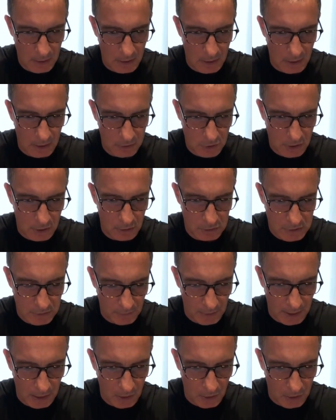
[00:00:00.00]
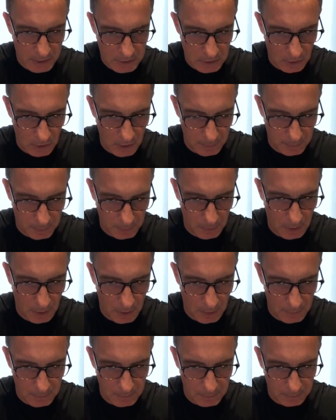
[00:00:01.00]
a generative AI type,
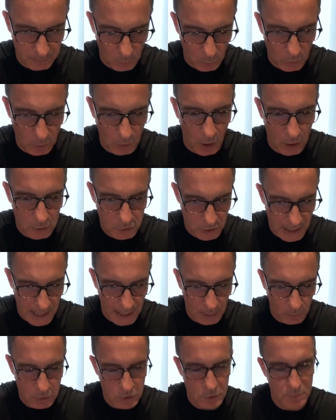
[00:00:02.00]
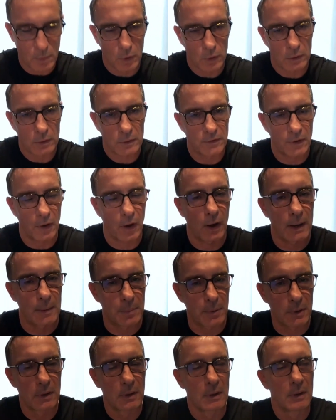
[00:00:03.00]
um, or large language model type
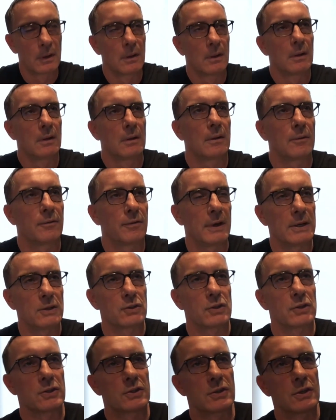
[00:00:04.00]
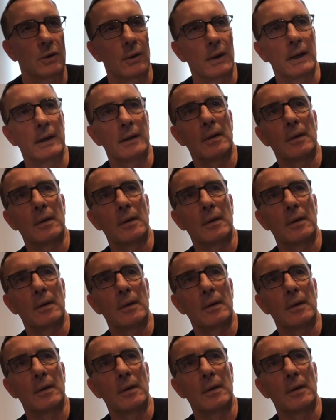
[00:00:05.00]
features to it.